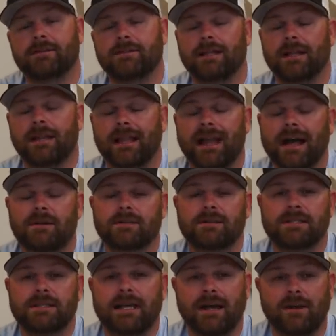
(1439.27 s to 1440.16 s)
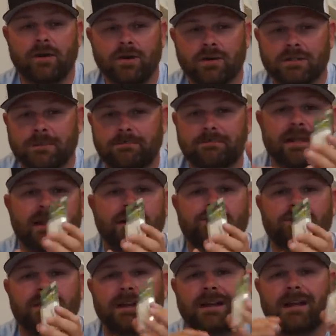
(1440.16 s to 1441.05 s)
It allows that hook to
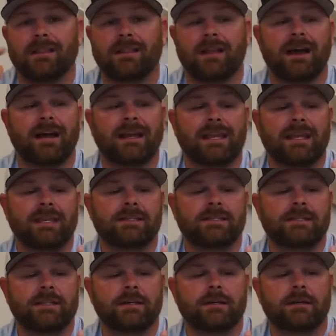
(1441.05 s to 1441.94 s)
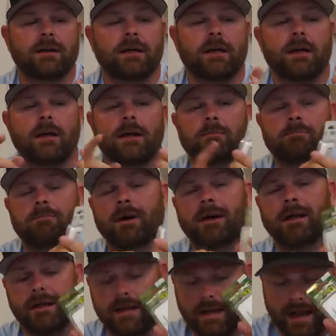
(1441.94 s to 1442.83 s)
penetrate a lot easier
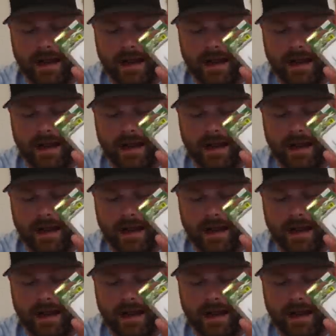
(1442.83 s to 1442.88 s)
but